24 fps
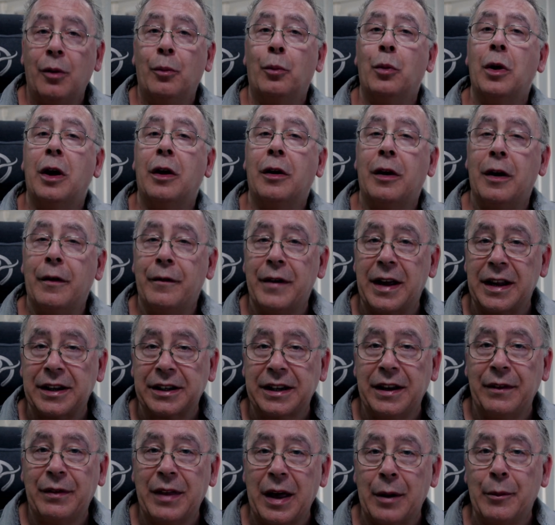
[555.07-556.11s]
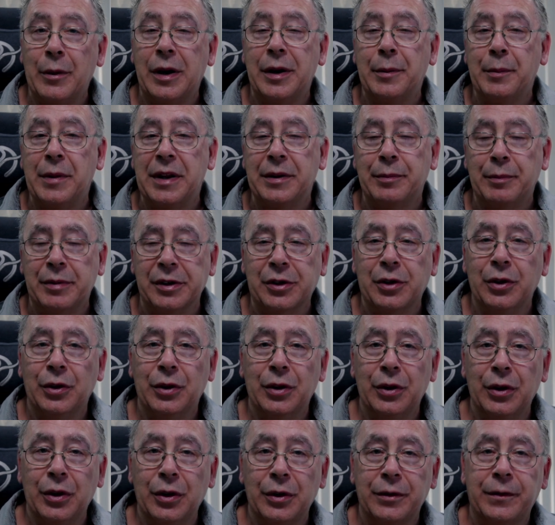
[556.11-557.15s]
Well, I've had to give that one a miss
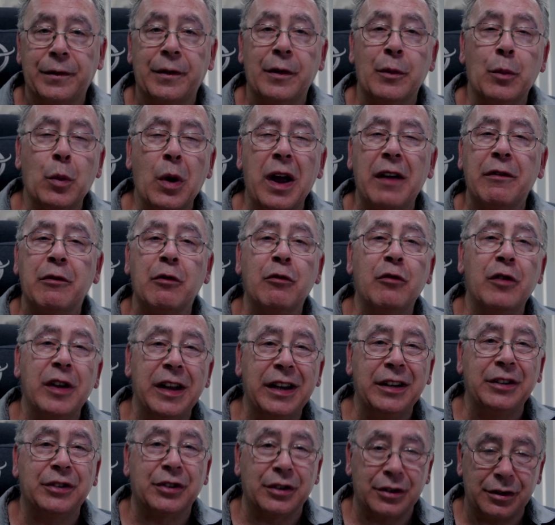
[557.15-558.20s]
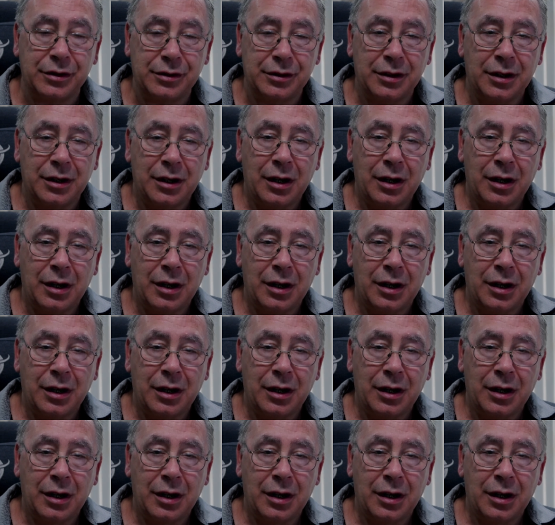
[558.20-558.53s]
because for whatever reason,